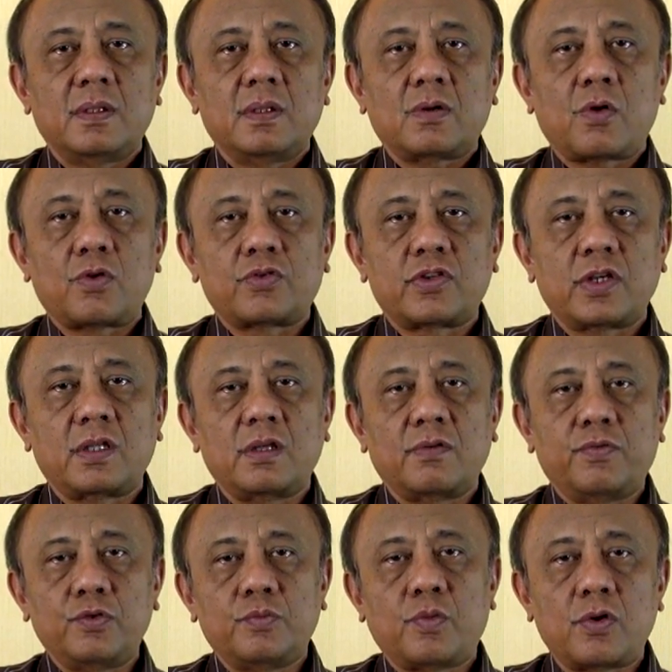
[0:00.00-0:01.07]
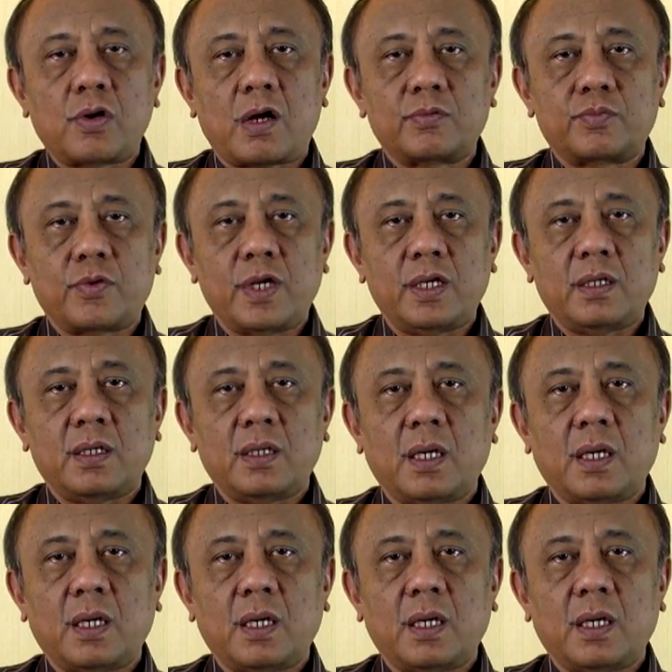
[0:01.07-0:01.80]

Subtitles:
causing the foodborne outbreak